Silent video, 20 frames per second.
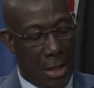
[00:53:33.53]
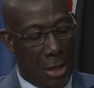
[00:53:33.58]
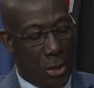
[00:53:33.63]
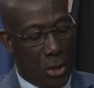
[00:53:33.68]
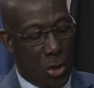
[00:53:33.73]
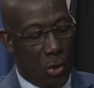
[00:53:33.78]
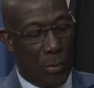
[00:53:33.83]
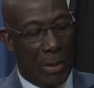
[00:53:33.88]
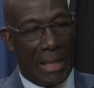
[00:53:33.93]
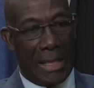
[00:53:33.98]

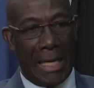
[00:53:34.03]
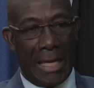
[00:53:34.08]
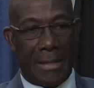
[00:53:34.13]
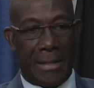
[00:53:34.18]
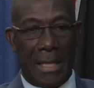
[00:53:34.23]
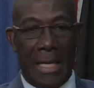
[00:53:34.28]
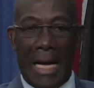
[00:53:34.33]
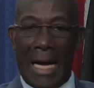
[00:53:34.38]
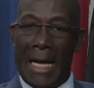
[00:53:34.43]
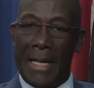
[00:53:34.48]
You will
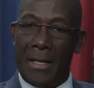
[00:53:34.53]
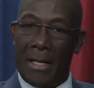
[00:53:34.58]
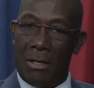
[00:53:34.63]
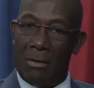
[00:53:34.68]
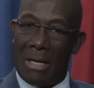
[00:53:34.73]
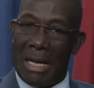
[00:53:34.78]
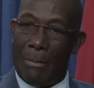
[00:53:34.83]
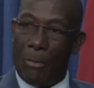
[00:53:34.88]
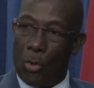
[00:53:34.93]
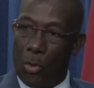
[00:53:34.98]
get Anand
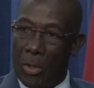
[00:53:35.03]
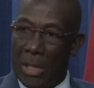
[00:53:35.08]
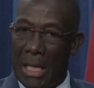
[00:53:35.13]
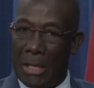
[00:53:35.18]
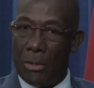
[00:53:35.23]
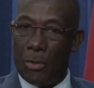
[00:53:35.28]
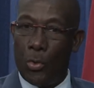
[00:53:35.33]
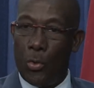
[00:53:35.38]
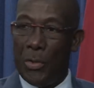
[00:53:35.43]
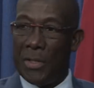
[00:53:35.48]

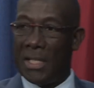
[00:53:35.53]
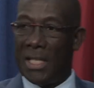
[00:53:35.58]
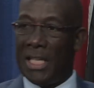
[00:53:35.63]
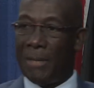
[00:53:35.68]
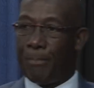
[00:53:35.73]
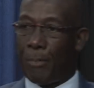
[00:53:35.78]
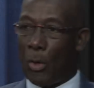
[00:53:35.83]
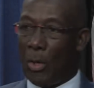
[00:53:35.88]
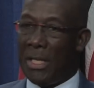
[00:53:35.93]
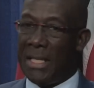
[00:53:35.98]
Ramlogan, who is in the
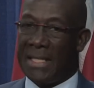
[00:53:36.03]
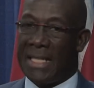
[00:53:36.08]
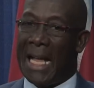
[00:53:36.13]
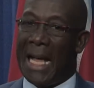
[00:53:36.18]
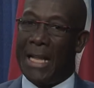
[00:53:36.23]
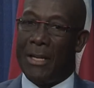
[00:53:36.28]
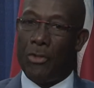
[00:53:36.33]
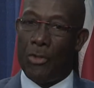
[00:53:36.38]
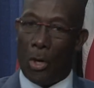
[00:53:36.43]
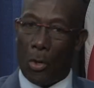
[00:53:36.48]
police
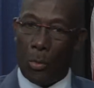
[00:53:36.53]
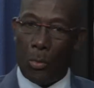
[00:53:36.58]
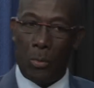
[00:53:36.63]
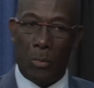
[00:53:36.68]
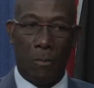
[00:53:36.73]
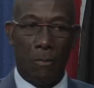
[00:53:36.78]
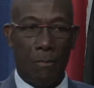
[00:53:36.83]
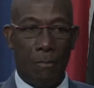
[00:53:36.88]
hand now,